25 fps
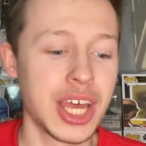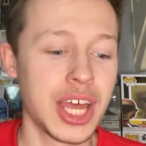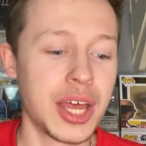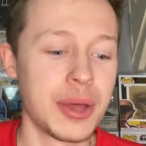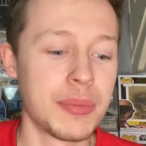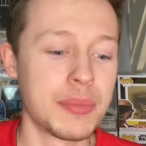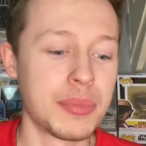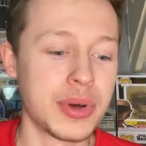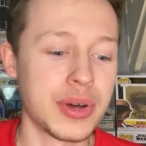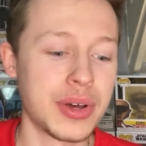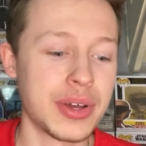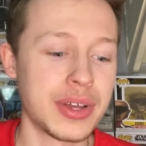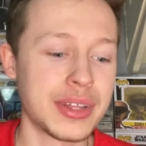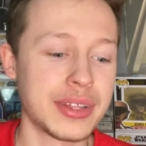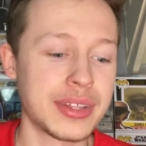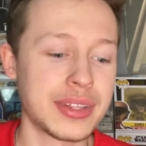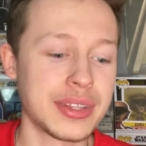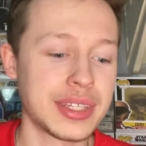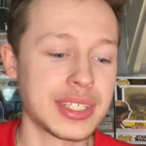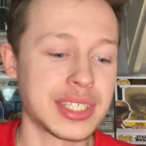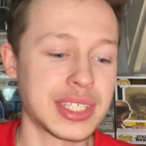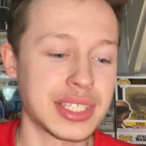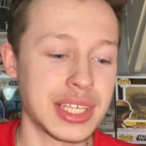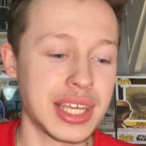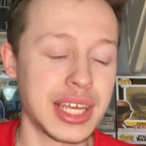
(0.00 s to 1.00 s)
but
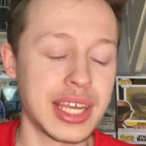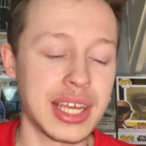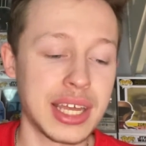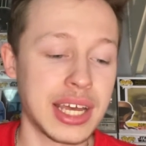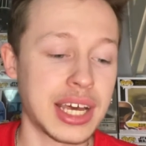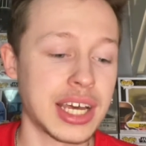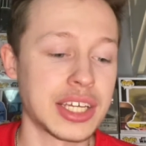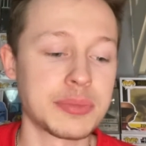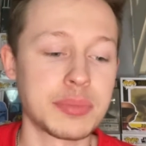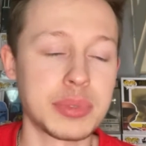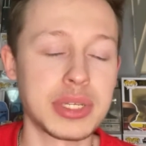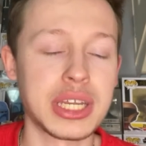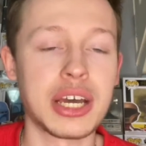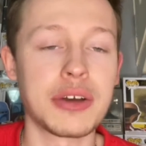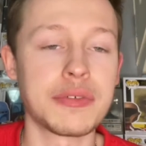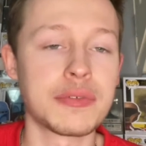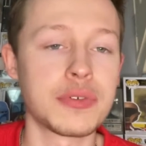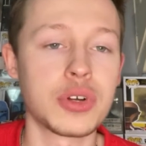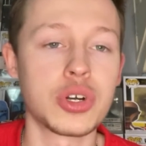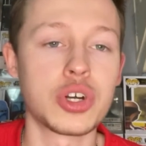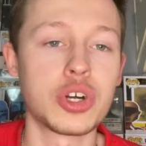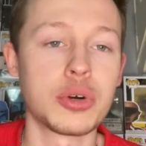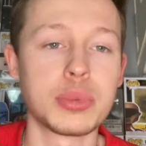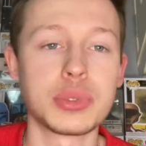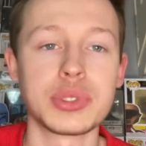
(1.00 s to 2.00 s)
it has been out for a
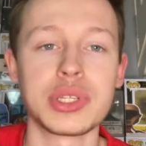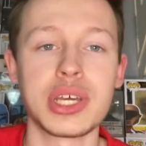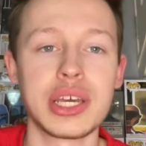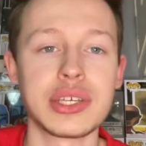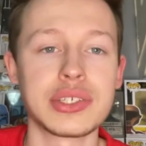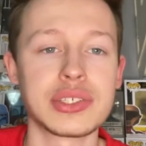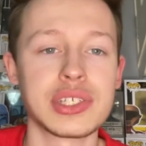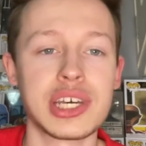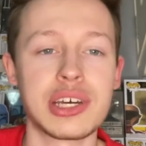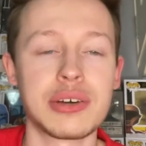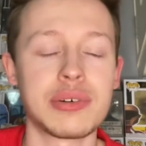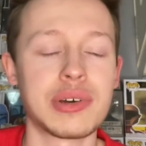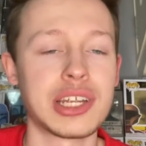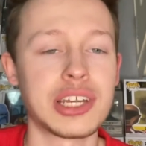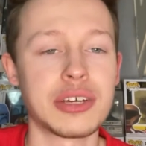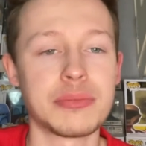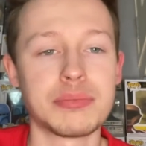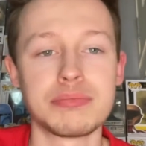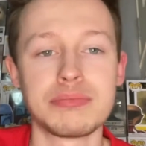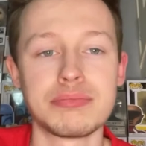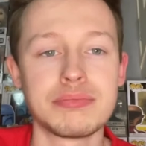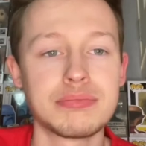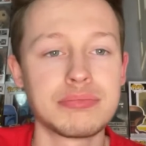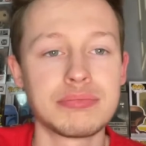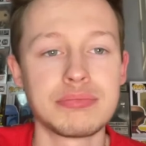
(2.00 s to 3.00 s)
couple of days now, and
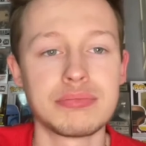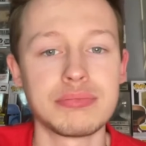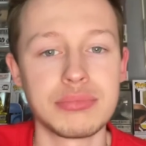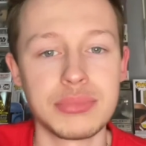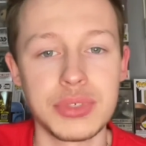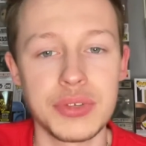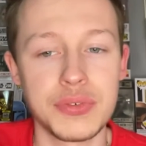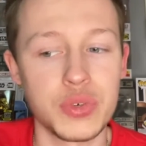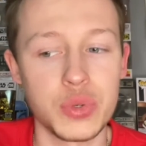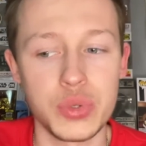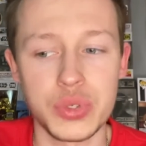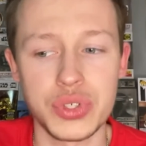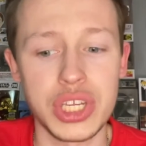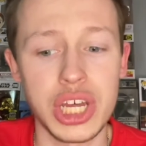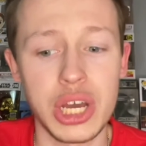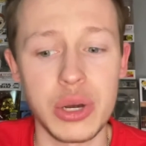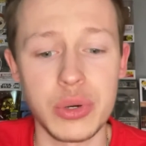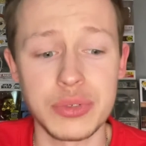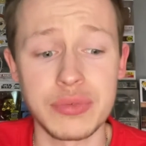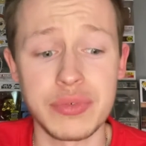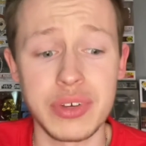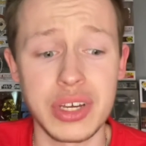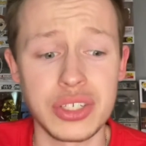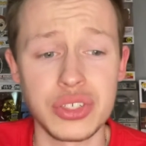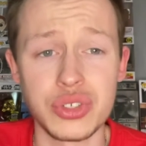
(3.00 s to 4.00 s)
if you're a Star Wars
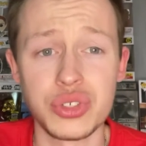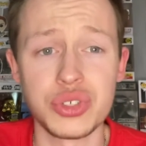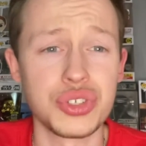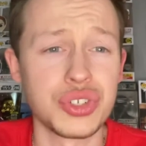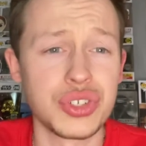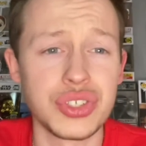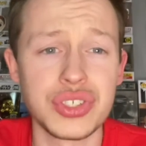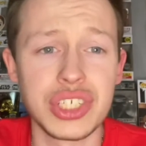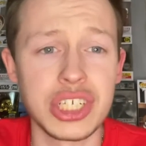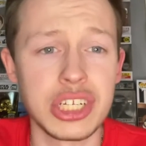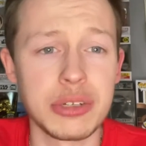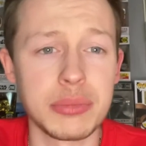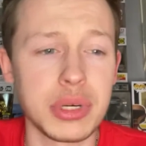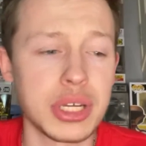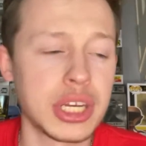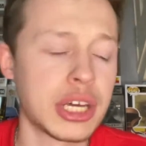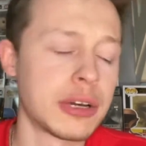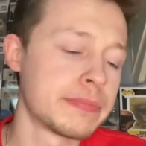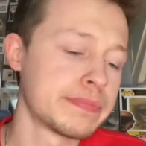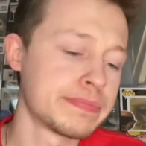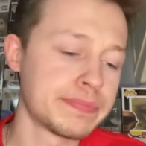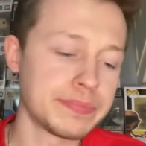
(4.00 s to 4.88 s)
fan, you should have seen it by now.